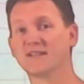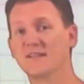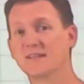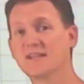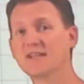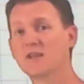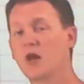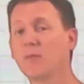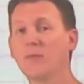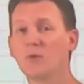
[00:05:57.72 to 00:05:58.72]
the least
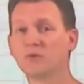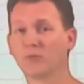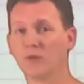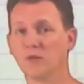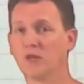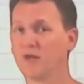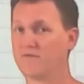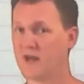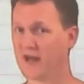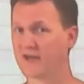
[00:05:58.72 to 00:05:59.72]
common multiple of
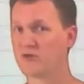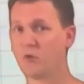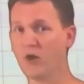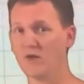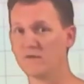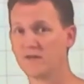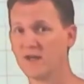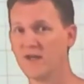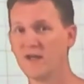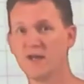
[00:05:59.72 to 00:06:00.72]
9 and 12.
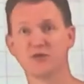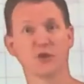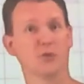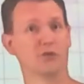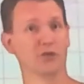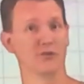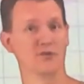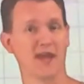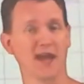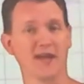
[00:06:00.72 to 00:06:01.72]
So we'll use
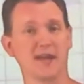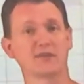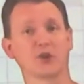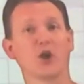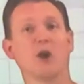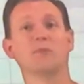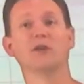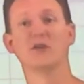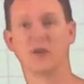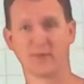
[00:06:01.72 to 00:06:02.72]
that as our common
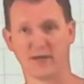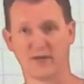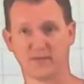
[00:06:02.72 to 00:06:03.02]
denominator.